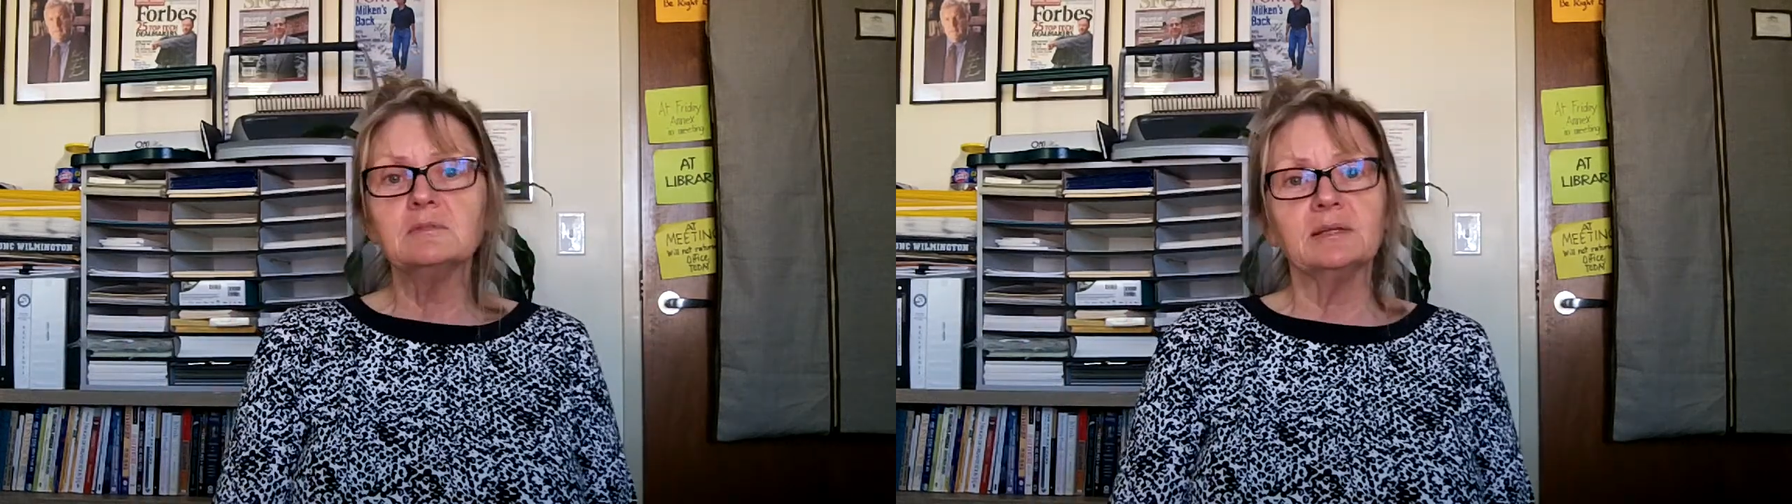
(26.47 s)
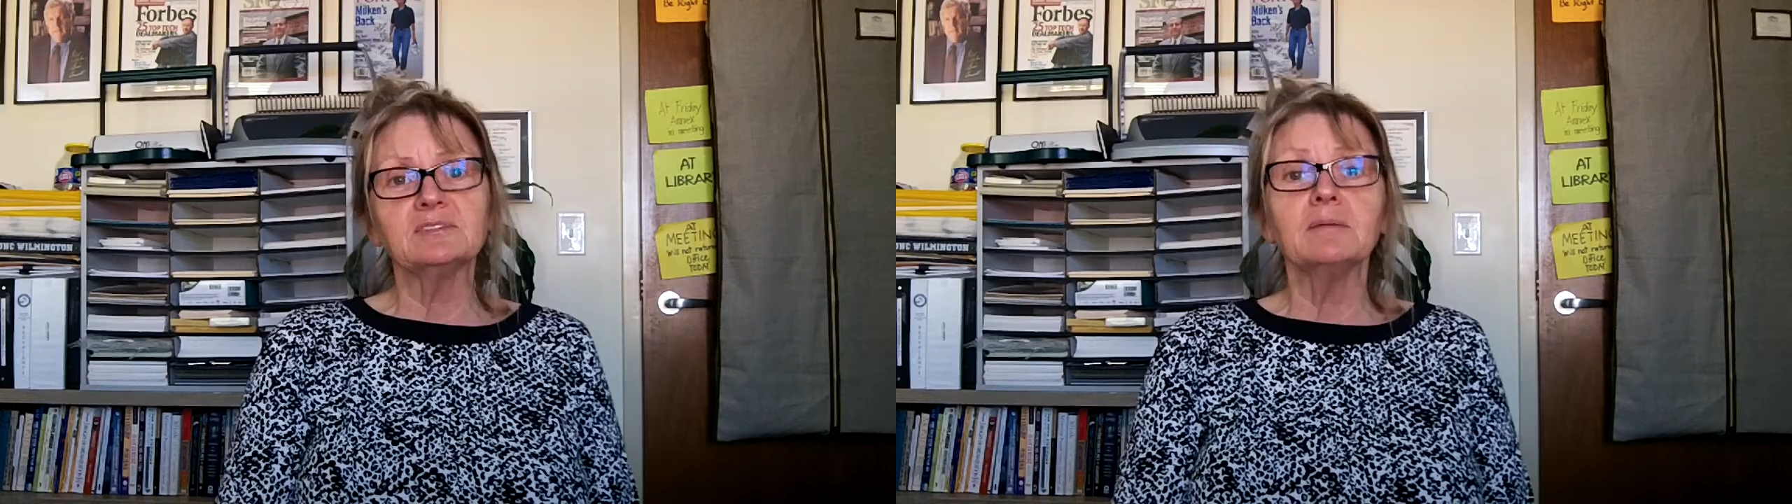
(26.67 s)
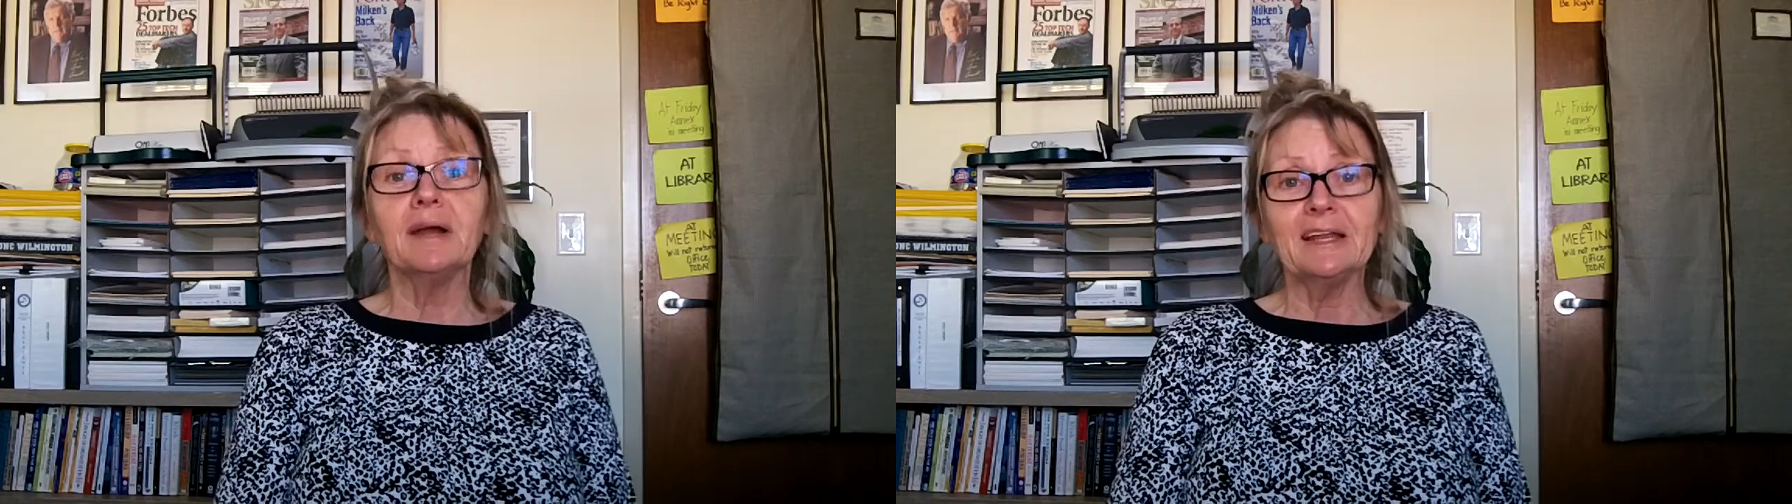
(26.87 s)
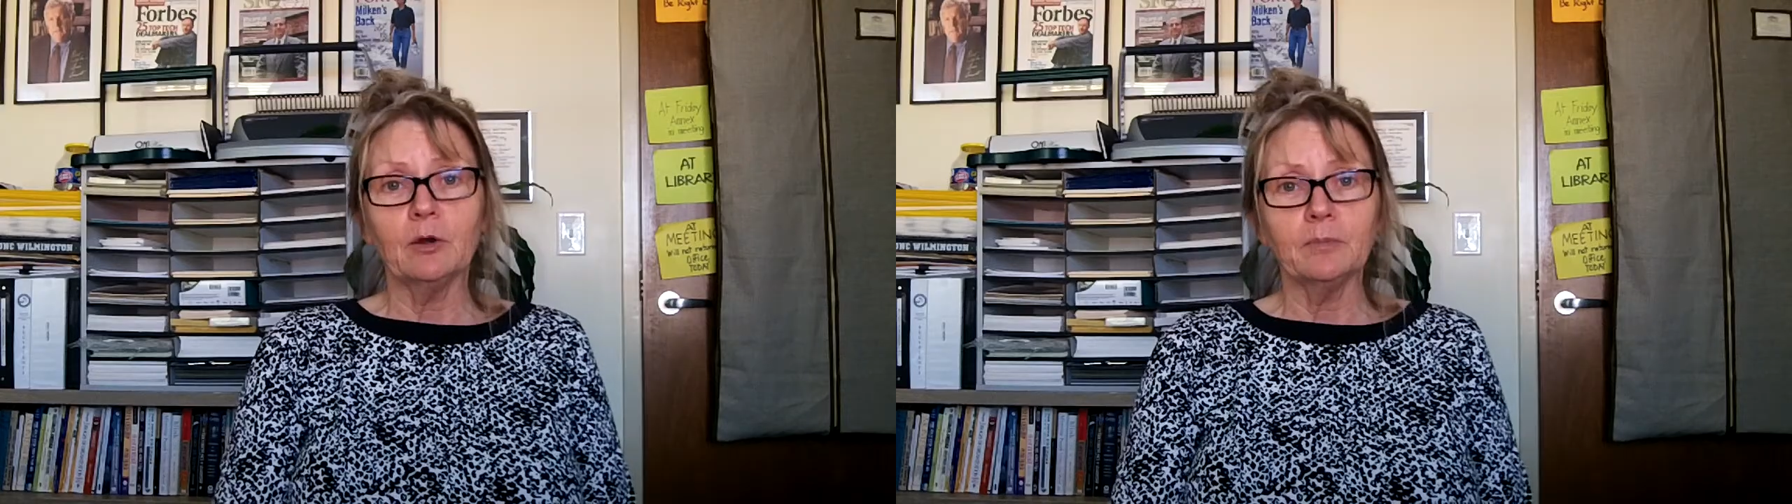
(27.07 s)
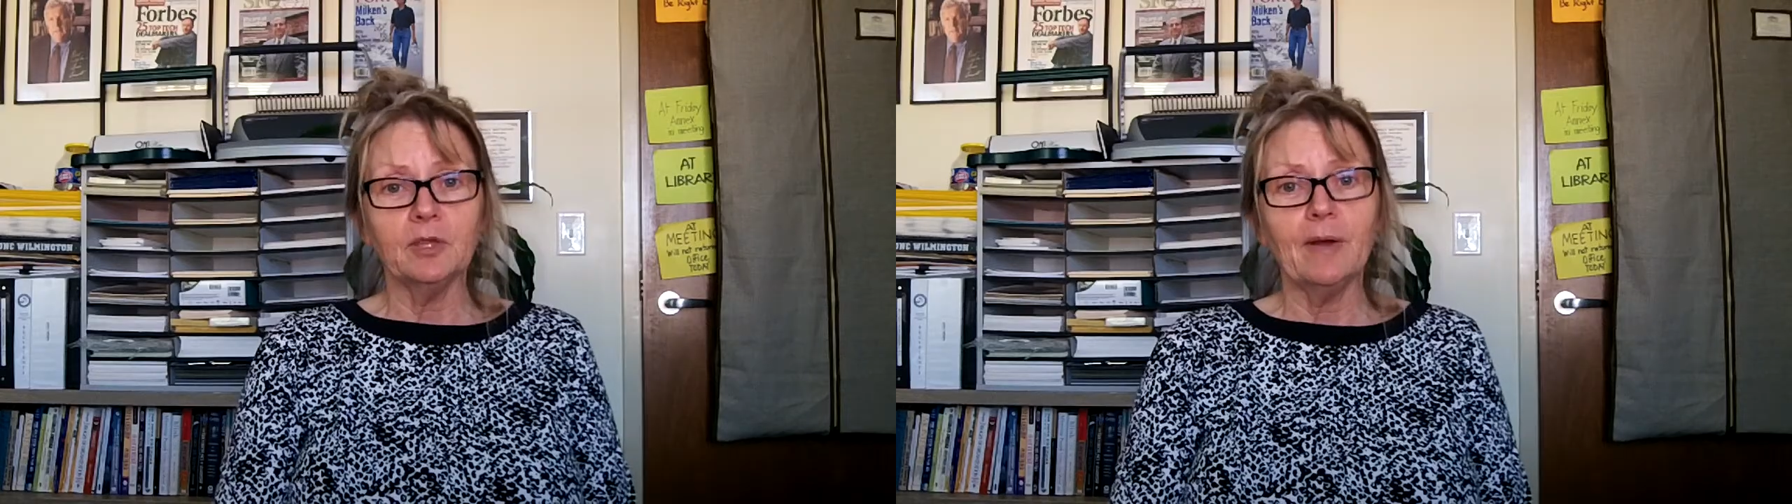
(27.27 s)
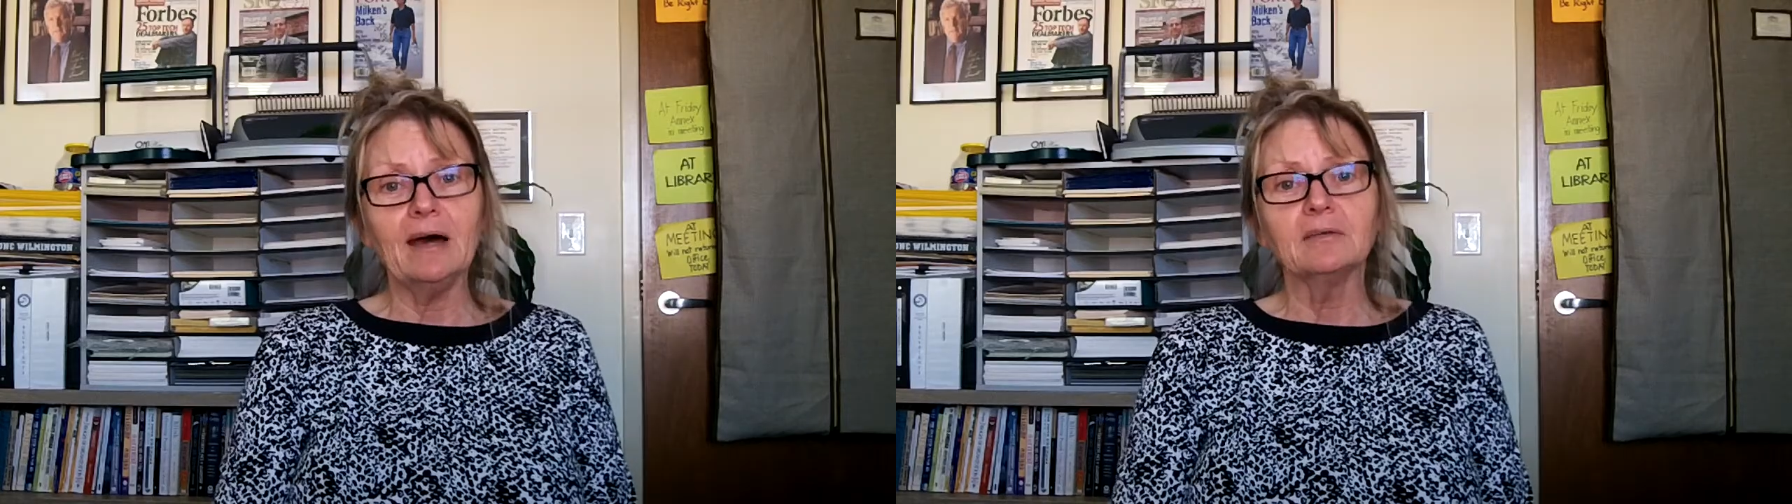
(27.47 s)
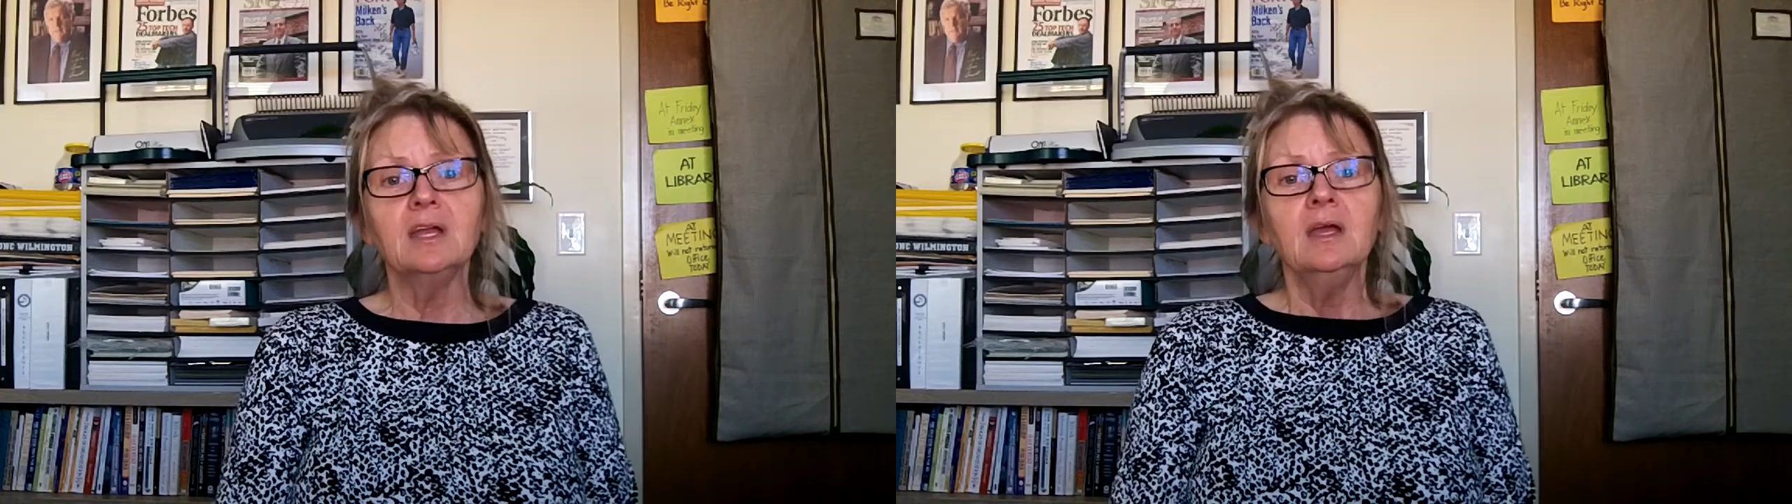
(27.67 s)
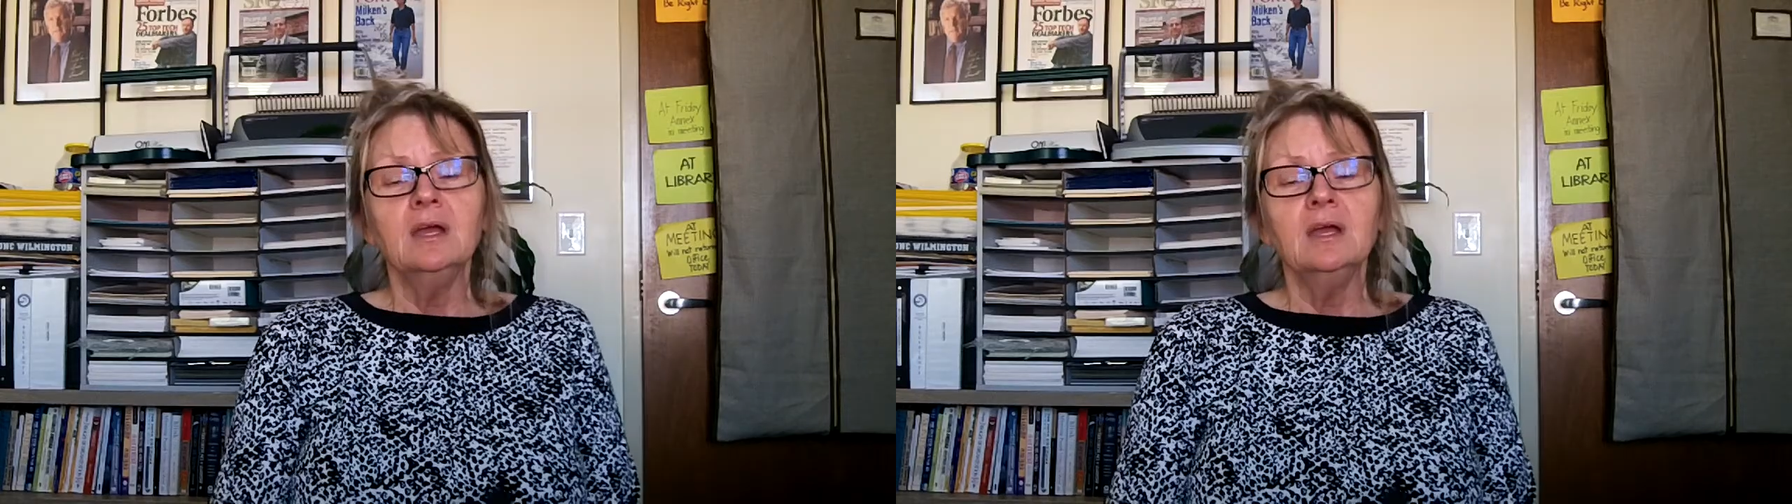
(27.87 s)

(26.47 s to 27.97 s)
tips that might help you out.